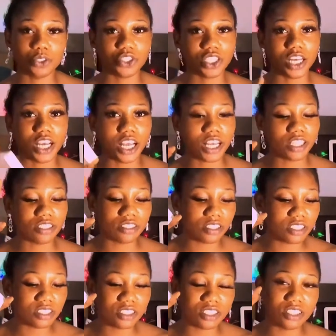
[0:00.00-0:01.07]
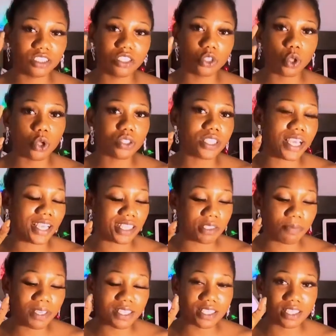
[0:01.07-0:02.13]
sha, and this is not
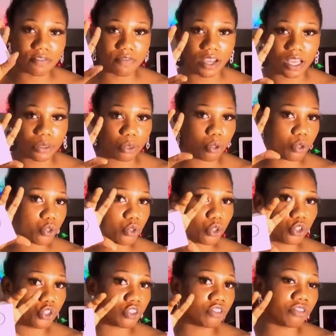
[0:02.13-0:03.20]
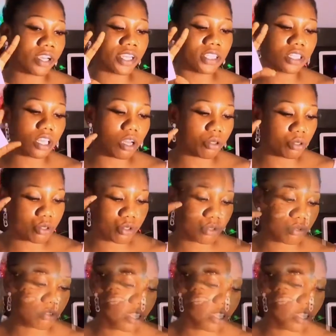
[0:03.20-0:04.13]
expensive at all, so you should try it out too.